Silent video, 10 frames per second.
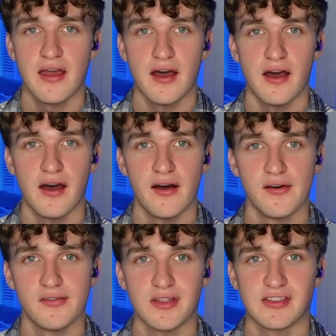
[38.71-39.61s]

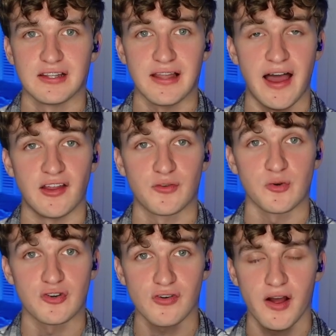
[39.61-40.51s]
that the lines were
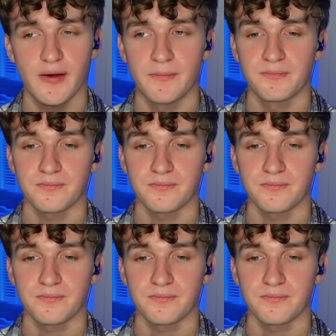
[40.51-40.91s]
drawn.